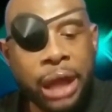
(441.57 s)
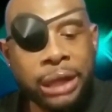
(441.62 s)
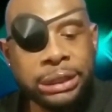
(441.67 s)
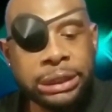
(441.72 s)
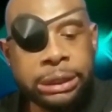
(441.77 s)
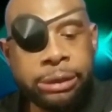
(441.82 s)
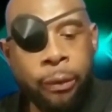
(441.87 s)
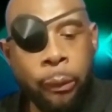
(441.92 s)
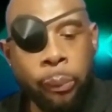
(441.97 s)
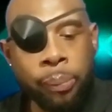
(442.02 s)

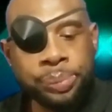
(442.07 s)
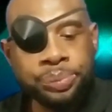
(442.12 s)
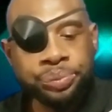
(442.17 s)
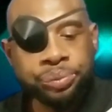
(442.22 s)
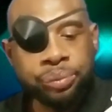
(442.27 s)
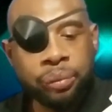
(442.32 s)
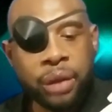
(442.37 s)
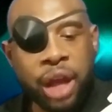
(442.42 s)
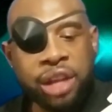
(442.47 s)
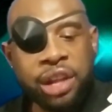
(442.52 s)
Mmm,
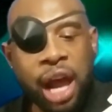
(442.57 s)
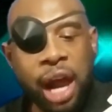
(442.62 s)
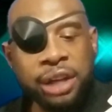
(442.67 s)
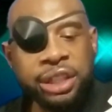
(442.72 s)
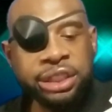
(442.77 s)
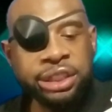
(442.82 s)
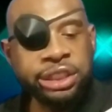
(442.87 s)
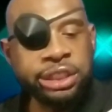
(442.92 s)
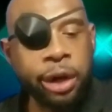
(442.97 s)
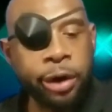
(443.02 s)
y'all,
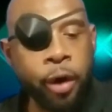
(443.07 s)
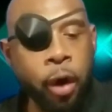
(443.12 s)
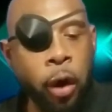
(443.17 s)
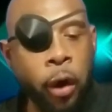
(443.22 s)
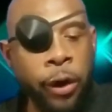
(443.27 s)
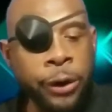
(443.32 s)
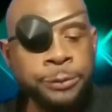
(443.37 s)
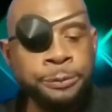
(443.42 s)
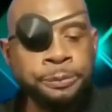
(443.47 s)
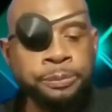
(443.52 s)
this is so
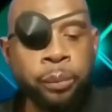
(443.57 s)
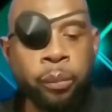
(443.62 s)
good.